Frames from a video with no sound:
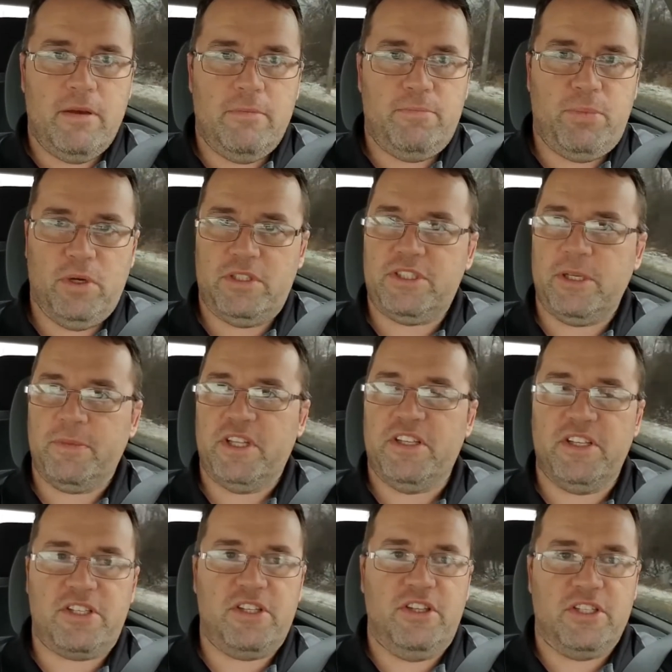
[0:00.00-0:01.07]
put some of
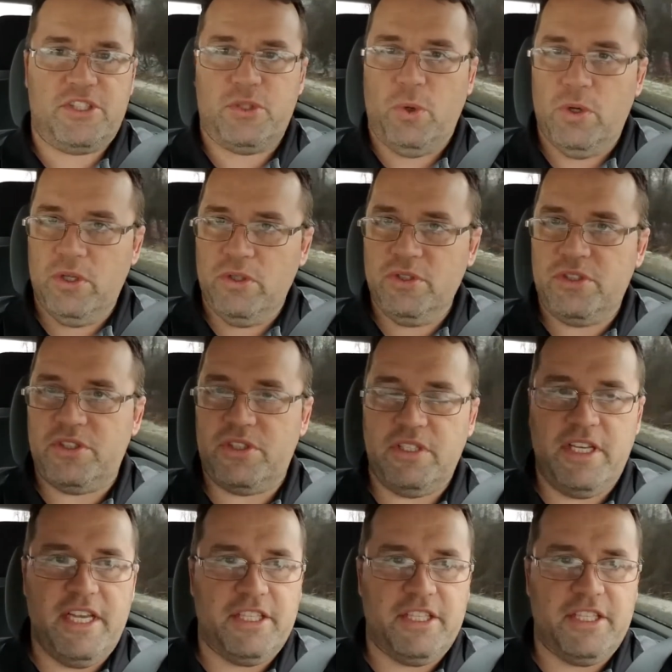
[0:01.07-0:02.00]
the soils in